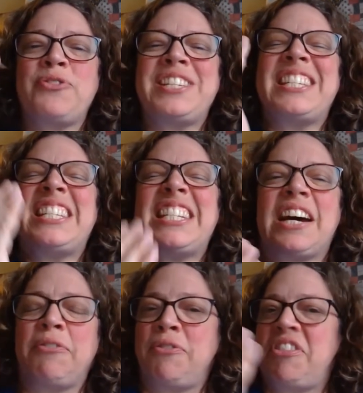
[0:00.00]

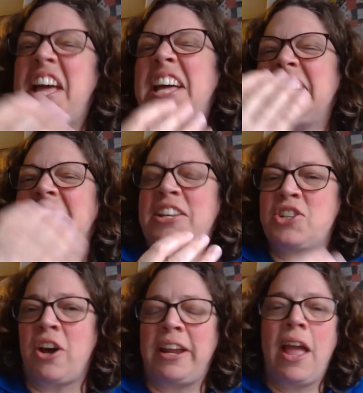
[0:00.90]
stuff that collects
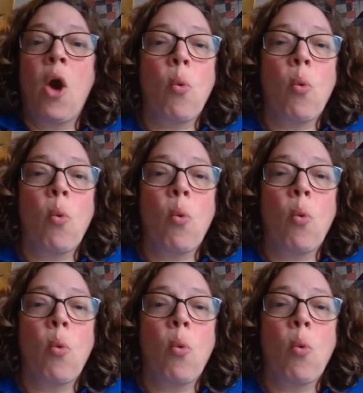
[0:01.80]
on it,